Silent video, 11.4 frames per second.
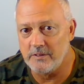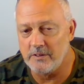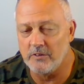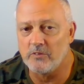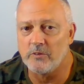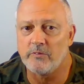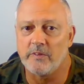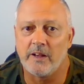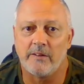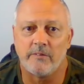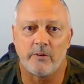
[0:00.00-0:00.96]
You deserve to
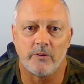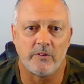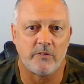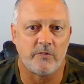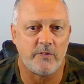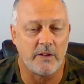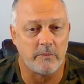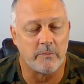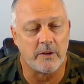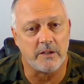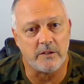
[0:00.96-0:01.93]
have all this
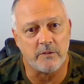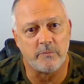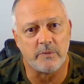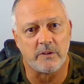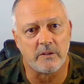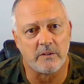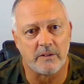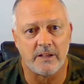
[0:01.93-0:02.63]
fake money you've been